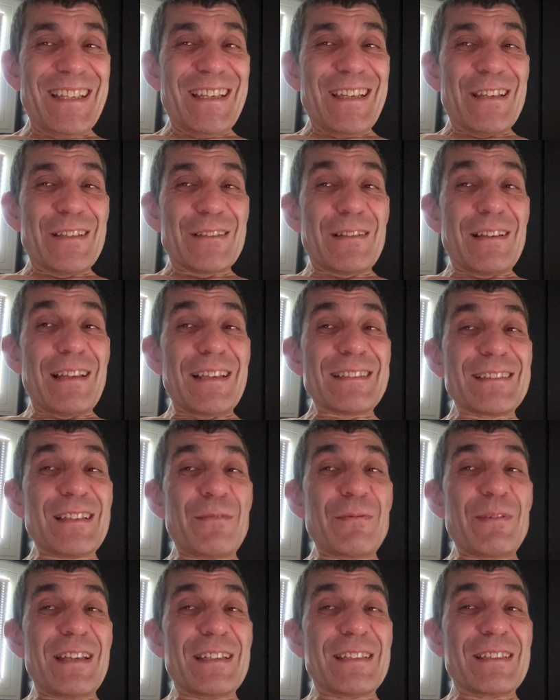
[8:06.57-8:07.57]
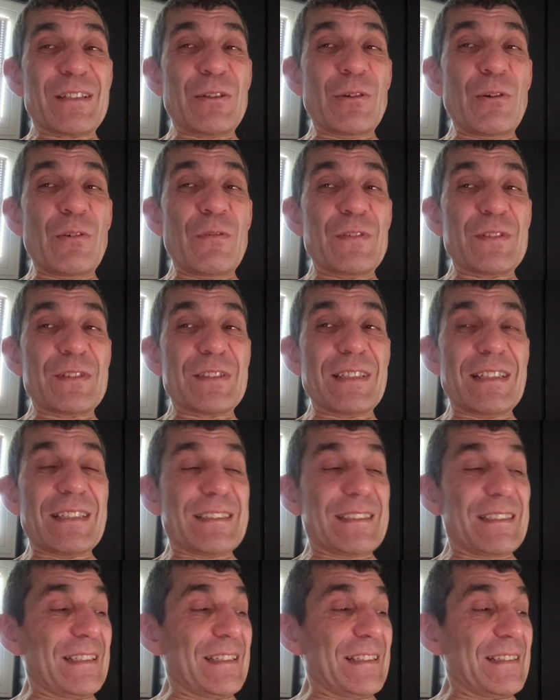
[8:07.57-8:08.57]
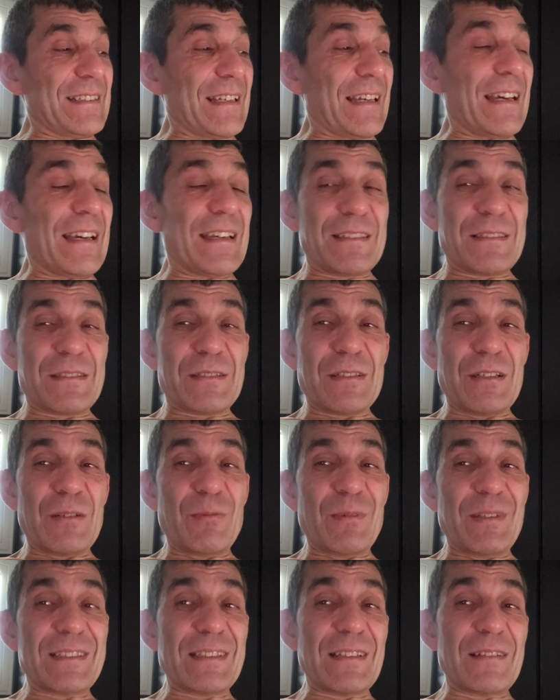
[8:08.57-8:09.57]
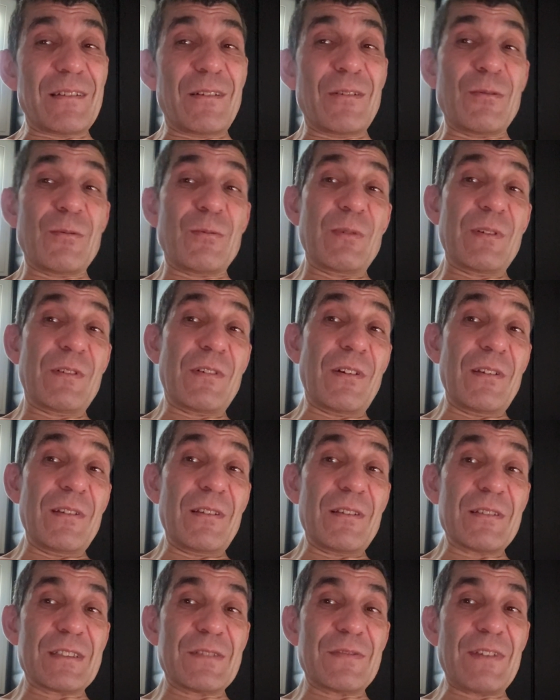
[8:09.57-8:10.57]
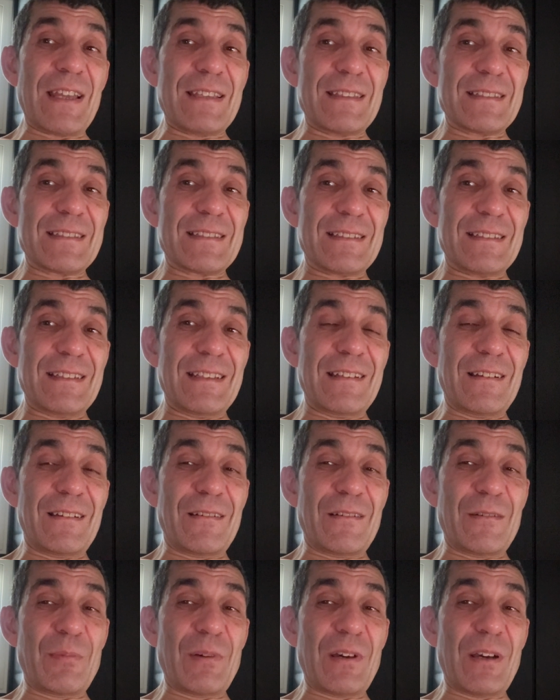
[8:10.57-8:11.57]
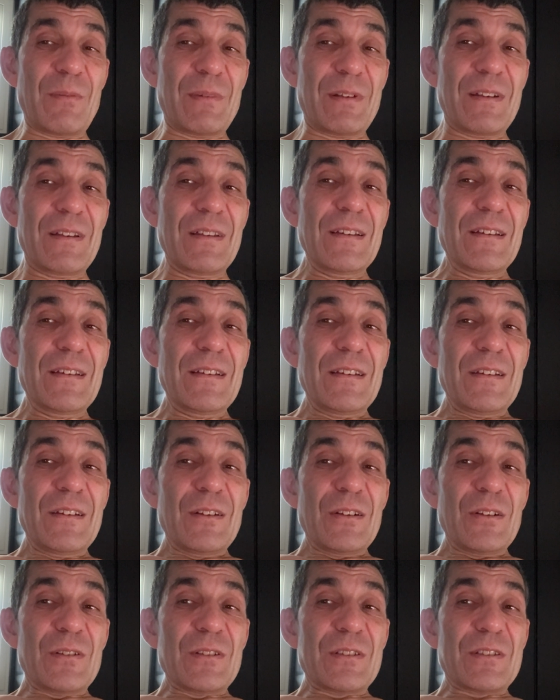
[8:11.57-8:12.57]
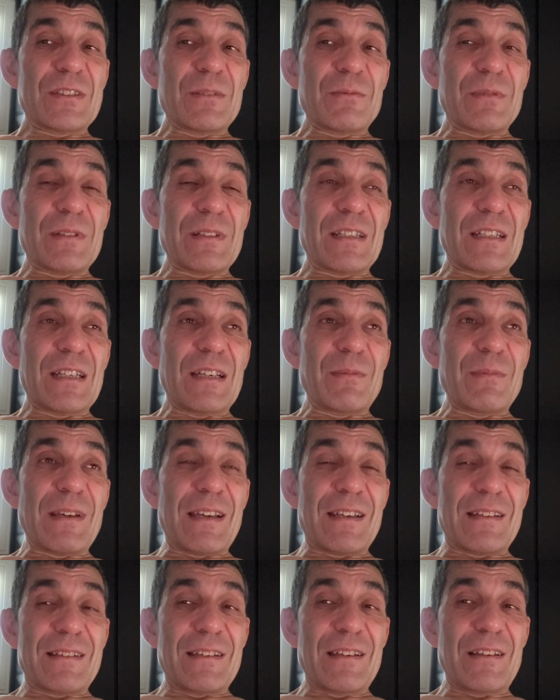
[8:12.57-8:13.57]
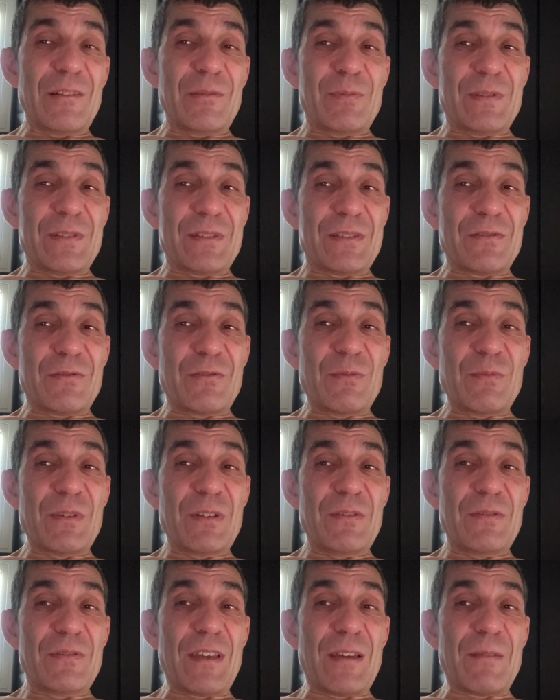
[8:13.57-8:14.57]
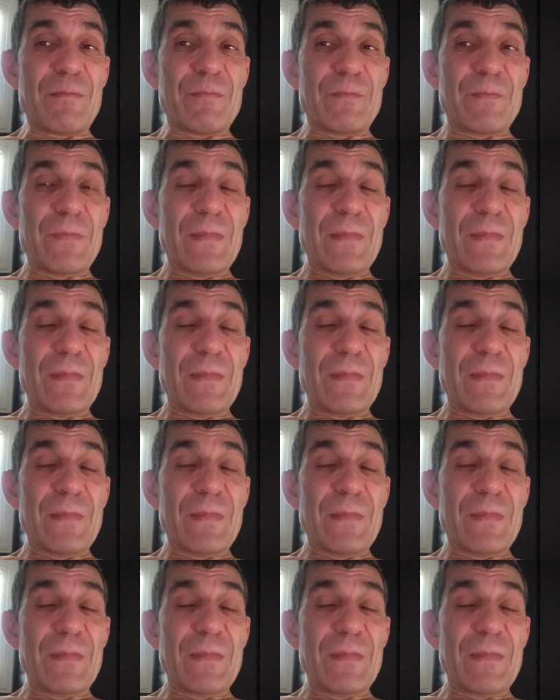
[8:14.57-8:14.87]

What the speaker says: So last night we had to call facilities, and we said, oh, we've got lots of ants in our apartment. Could someone come and help us remove them?